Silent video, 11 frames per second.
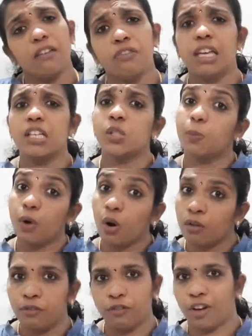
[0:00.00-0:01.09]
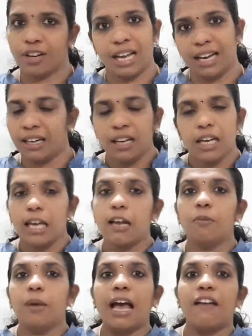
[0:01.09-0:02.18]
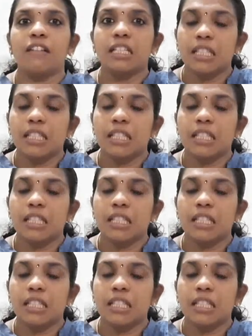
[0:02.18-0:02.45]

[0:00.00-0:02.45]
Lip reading: If he is prone for that, he will be having